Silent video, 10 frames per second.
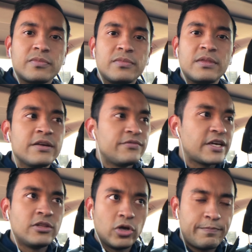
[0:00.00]
If I
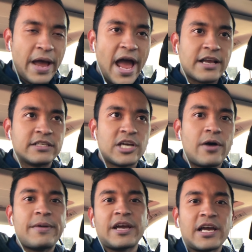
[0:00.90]
can look back and tell
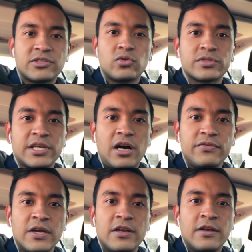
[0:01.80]
my high school self,
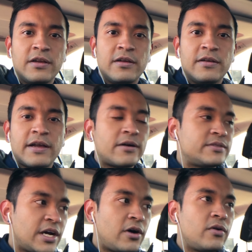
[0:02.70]
I'll
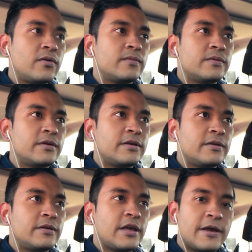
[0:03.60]
tell
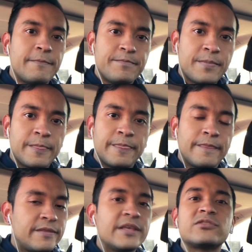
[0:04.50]
him
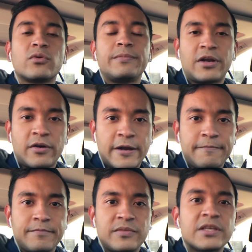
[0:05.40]
things will be all right.
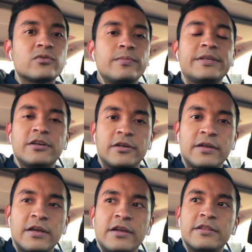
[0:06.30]
Things will be good.
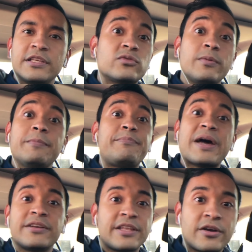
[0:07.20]
Things will be
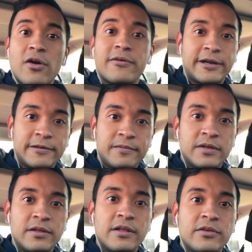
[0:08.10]
better than all right.
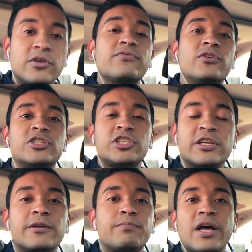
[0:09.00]
You're flourishing.
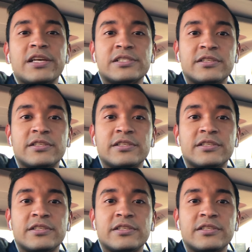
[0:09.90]
You're blessed.